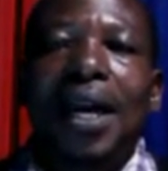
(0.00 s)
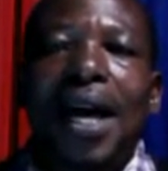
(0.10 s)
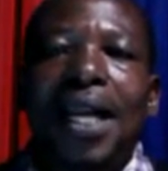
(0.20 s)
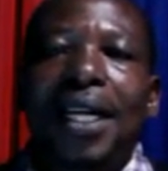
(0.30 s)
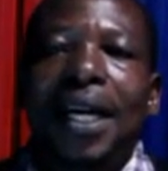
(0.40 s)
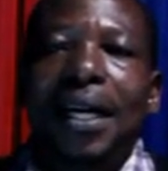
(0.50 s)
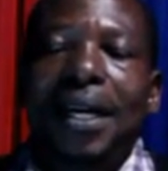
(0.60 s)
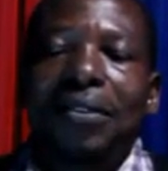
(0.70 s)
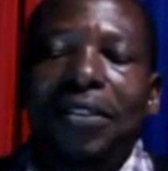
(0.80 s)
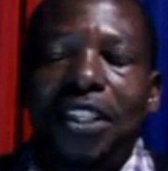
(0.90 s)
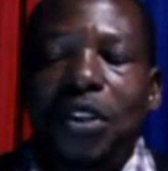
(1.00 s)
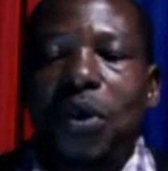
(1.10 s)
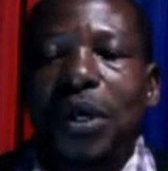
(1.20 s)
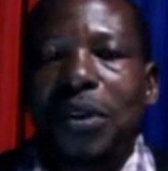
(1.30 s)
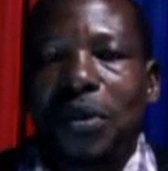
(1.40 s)
under Reverend
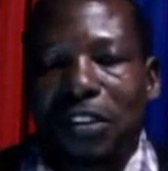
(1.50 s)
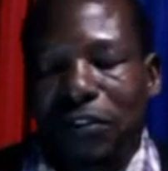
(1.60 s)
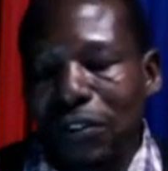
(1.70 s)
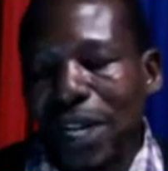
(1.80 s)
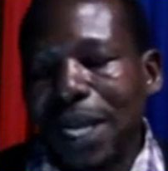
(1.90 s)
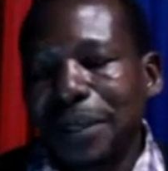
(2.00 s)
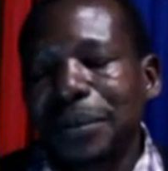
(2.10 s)
Owen Wafula.